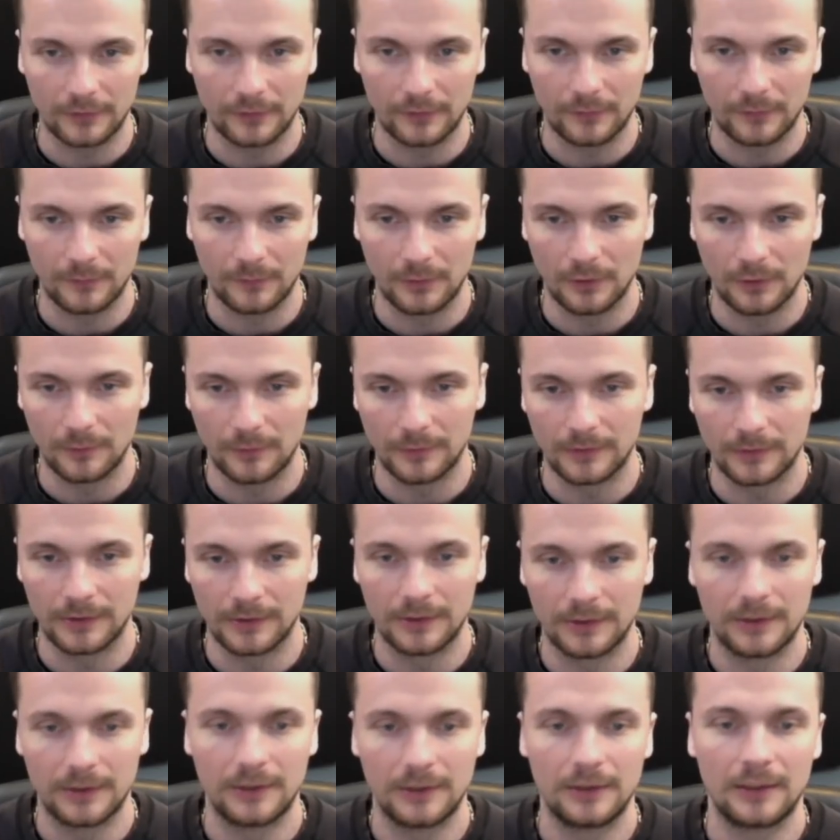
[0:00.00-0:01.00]
at the moment,
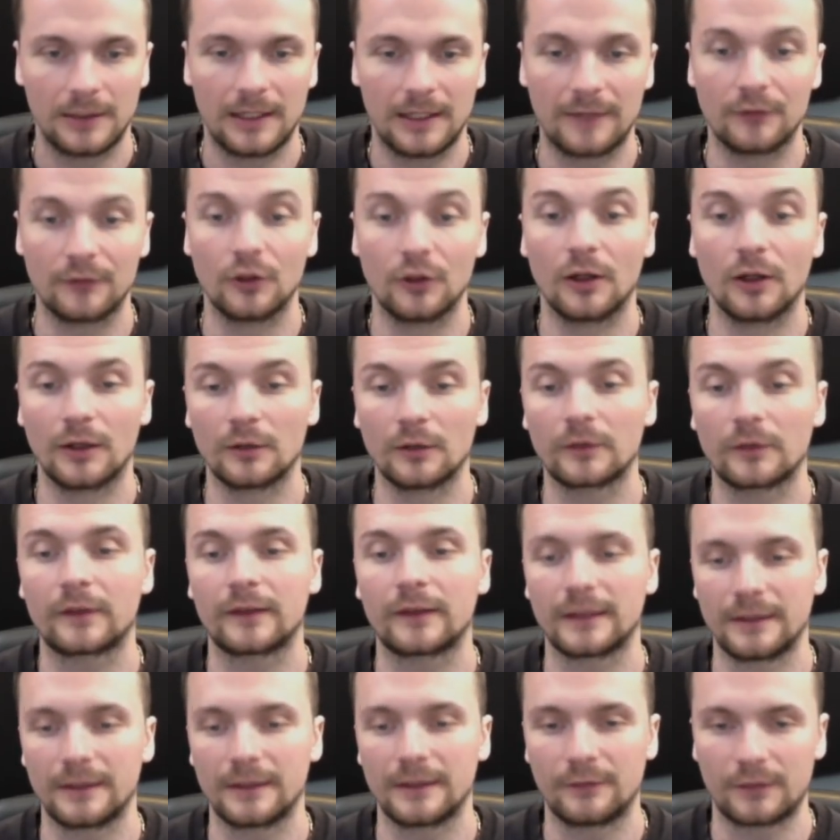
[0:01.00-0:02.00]
even though it looks
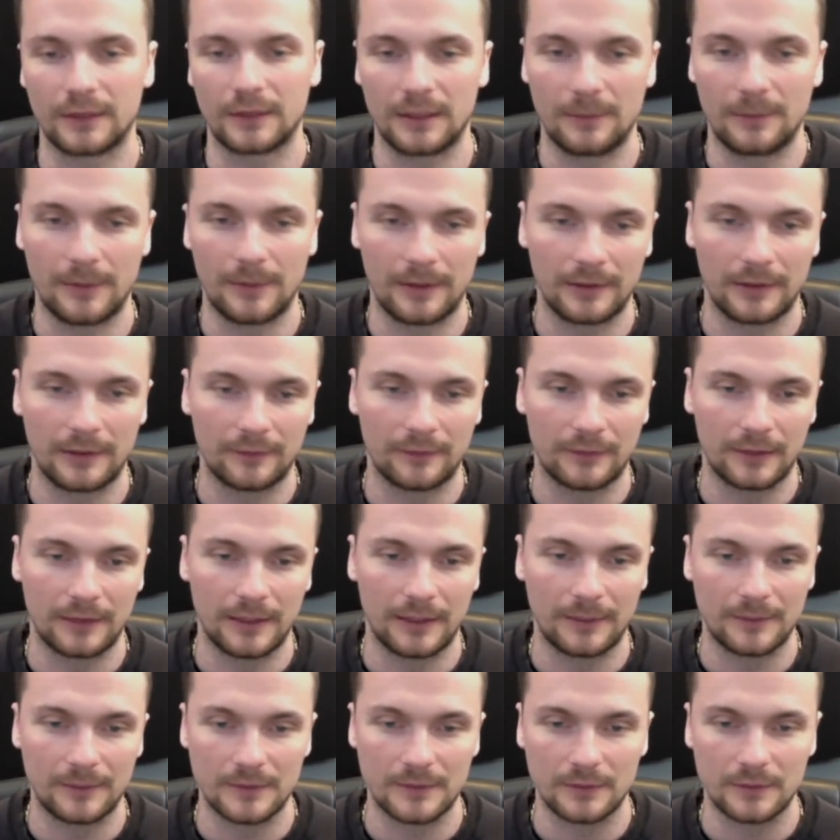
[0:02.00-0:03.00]
significantly better after that
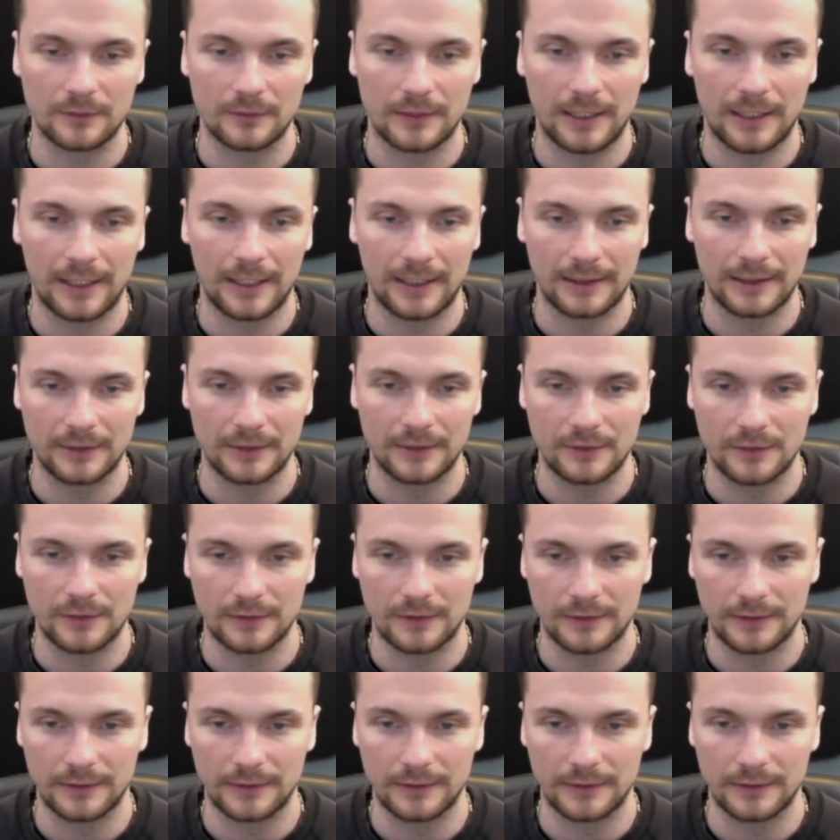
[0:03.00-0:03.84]
absolute carnage at